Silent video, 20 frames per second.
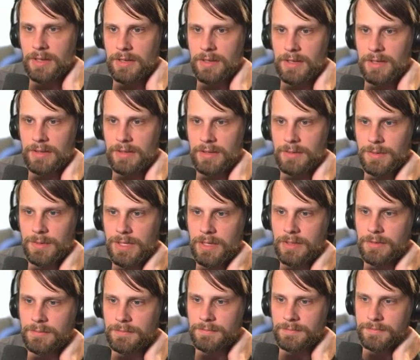I think we
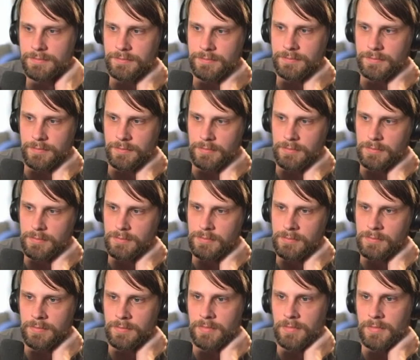can.
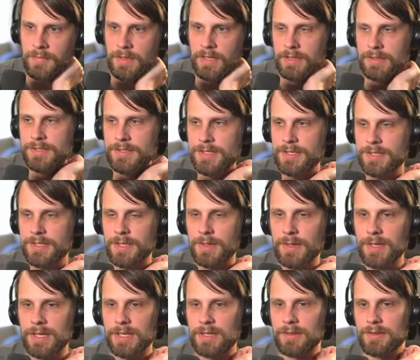Let's just go
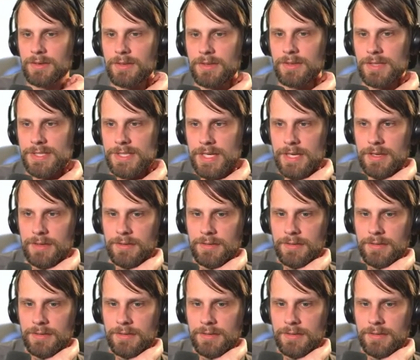ahead and throw this out.